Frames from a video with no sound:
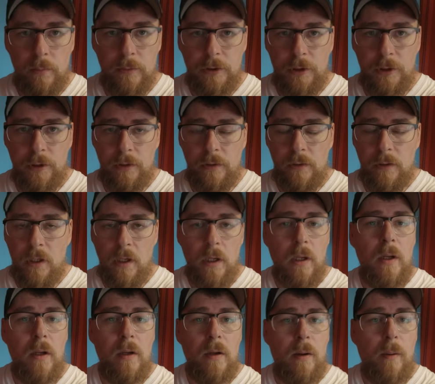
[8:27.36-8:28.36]
home studio,
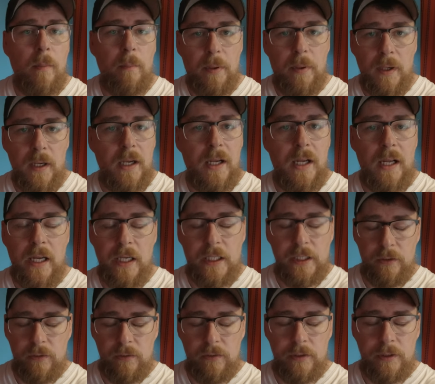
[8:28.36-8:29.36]
but I
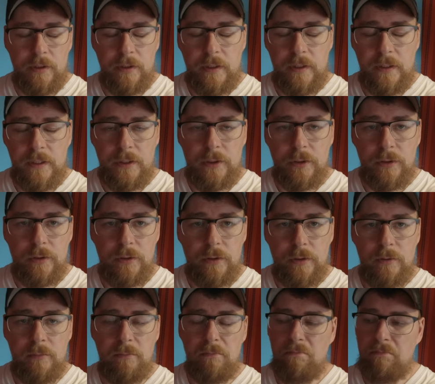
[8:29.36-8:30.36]
can only really
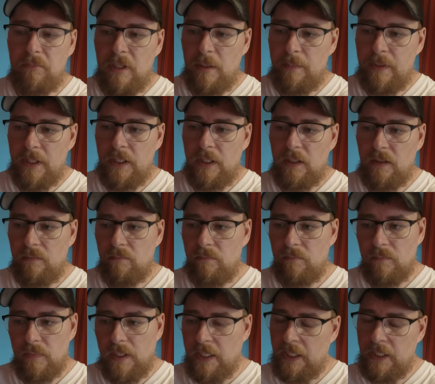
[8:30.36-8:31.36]
do maybe
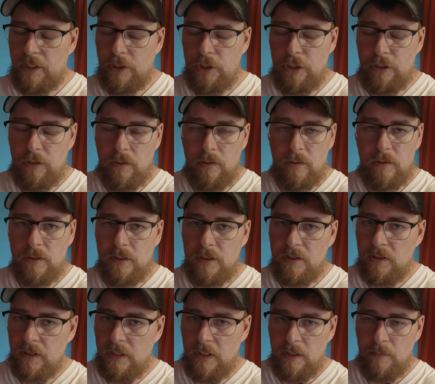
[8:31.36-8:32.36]

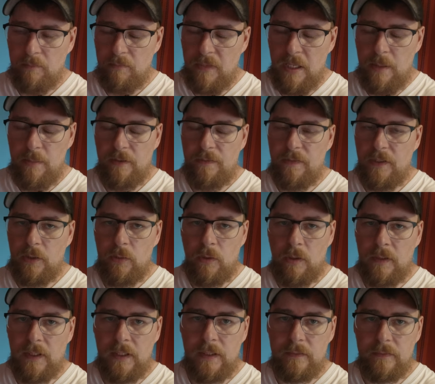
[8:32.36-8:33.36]
headshots, maybe
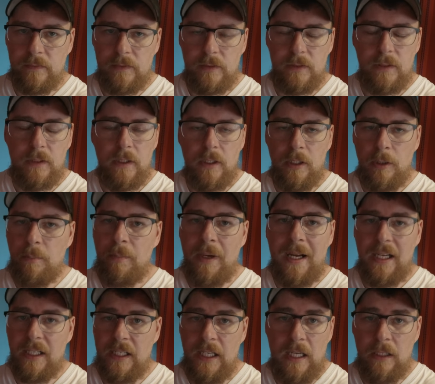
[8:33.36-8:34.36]
three-quarter lengths,
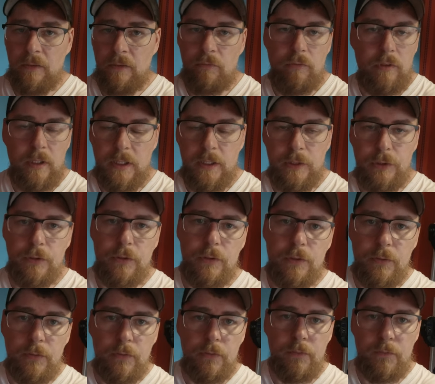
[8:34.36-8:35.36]
but I can't really
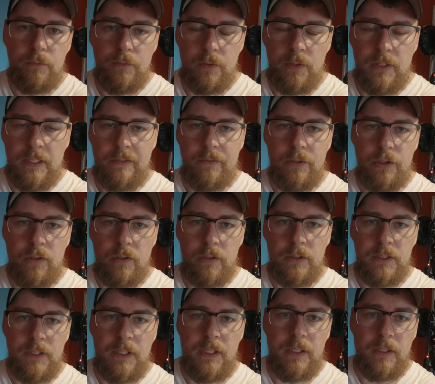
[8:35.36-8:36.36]
do full-length
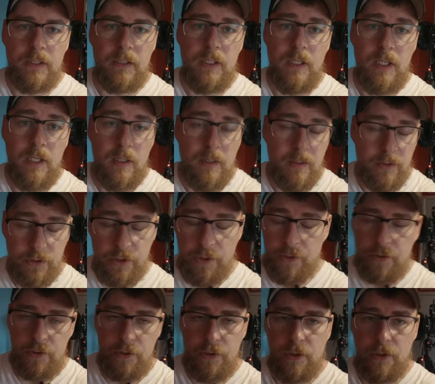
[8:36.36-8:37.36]
shots in here
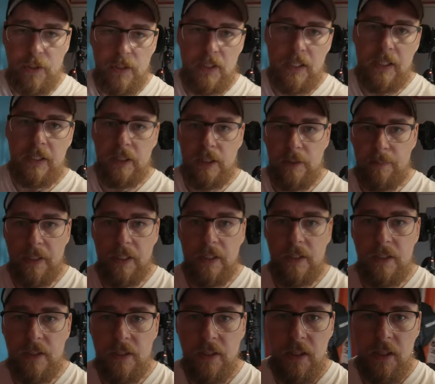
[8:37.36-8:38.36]
just due to lack of
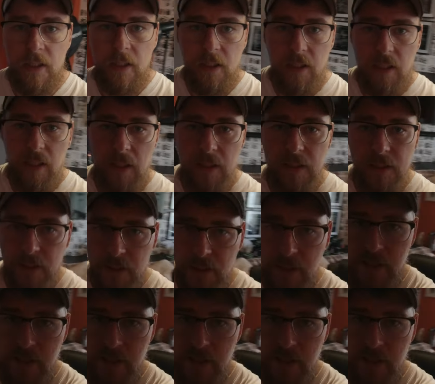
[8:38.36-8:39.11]
space. As you